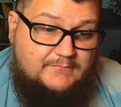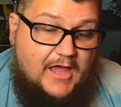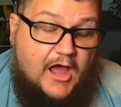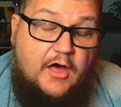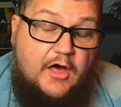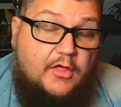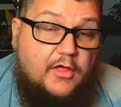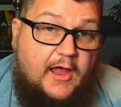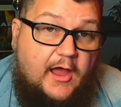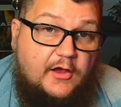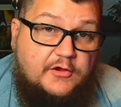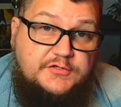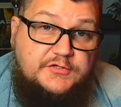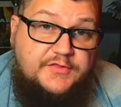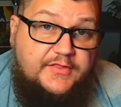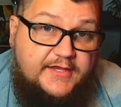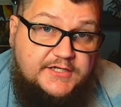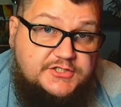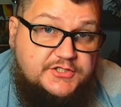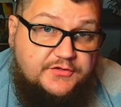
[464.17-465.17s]
how how
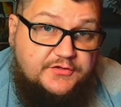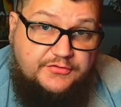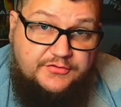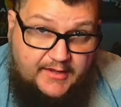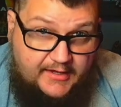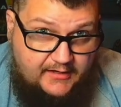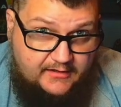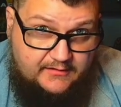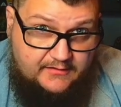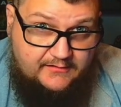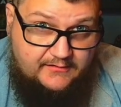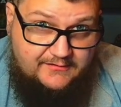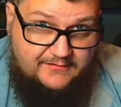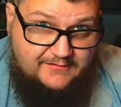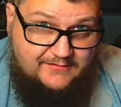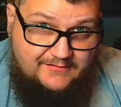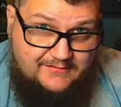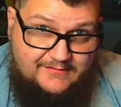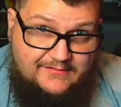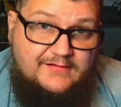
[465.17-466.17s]
they should think
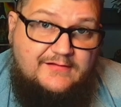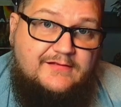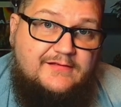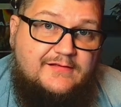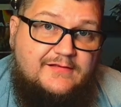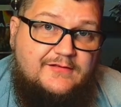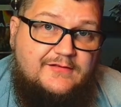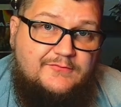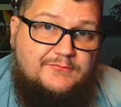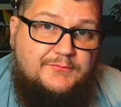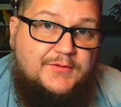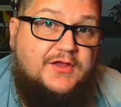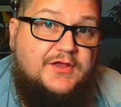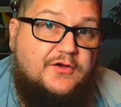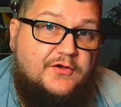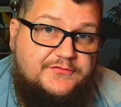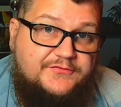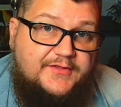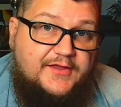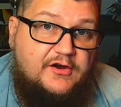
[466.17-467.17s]

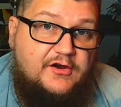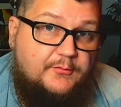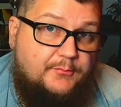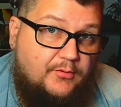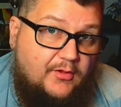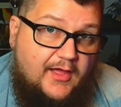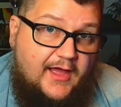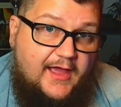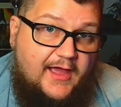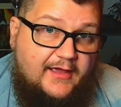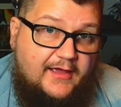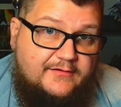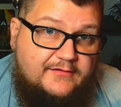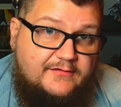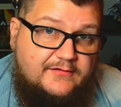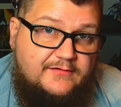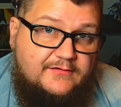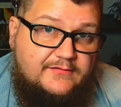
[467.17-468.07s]
because they are black.